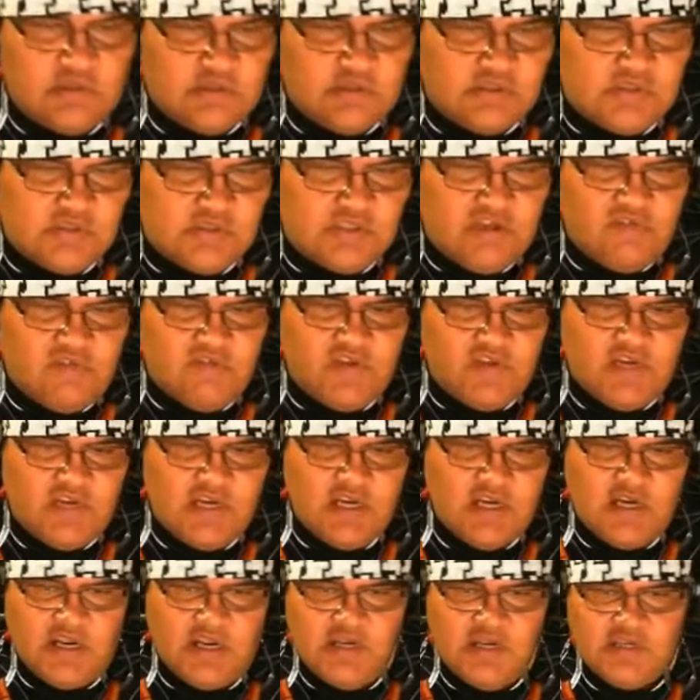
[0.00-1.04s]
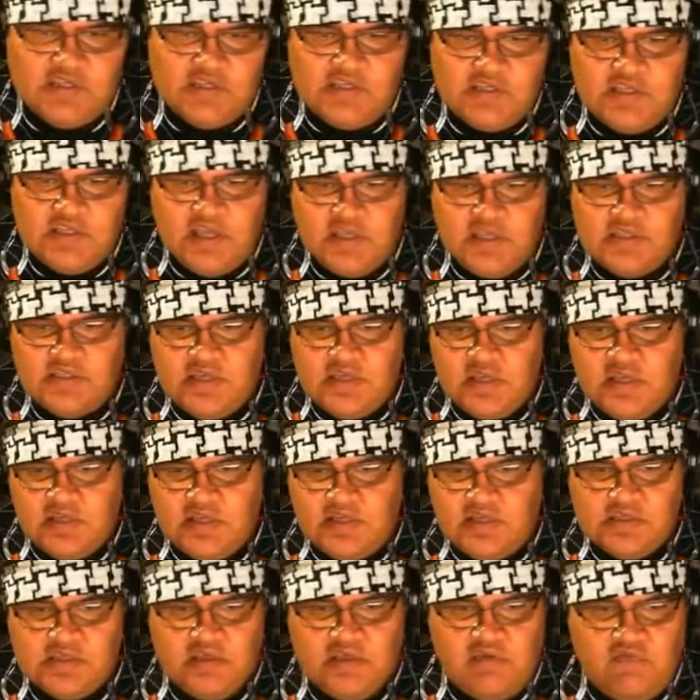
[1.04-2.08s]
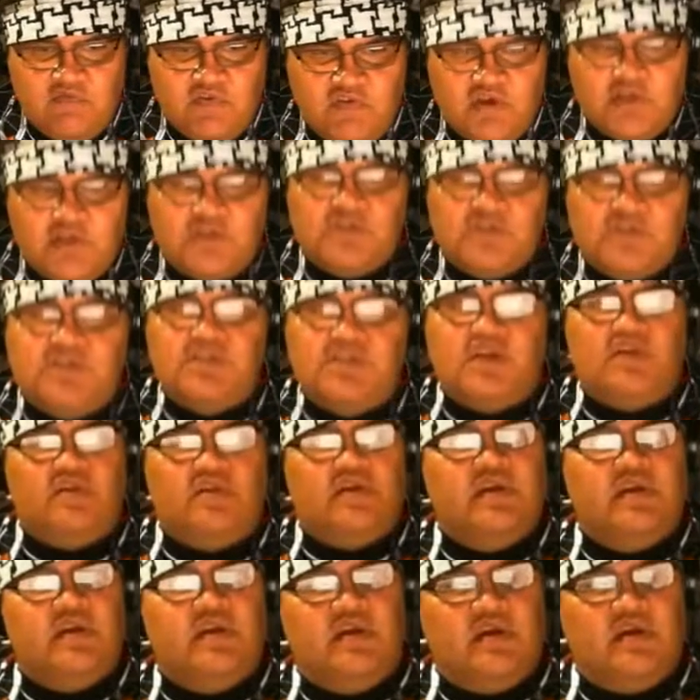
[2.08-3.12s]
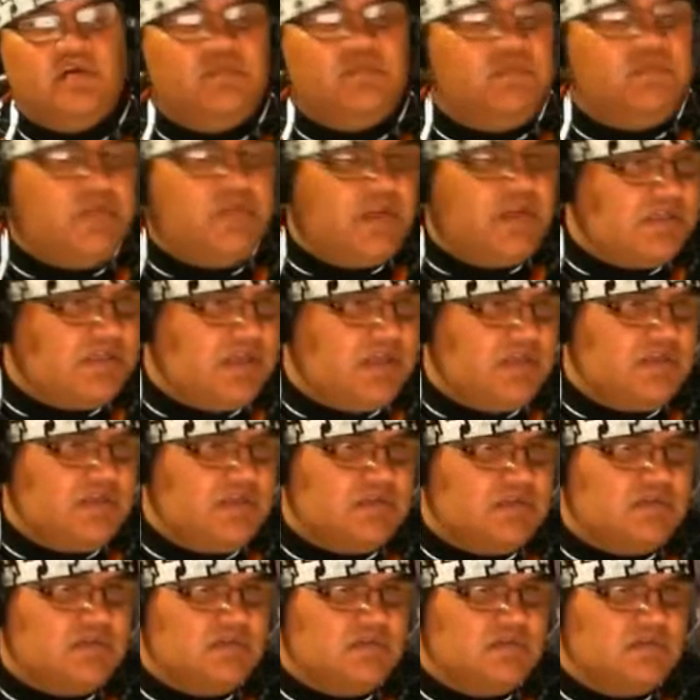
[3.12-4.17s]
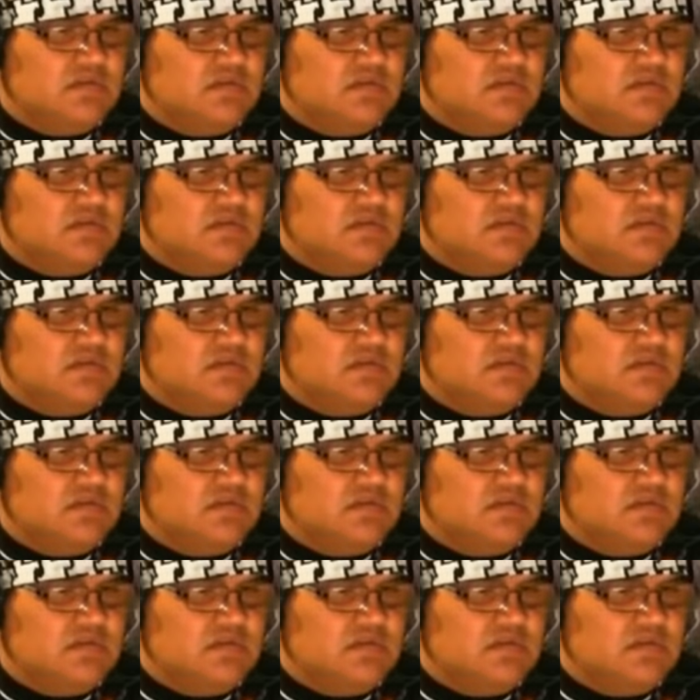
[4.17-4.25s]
stuff in the United States say, listen, if you're going to sell here, it makes sense.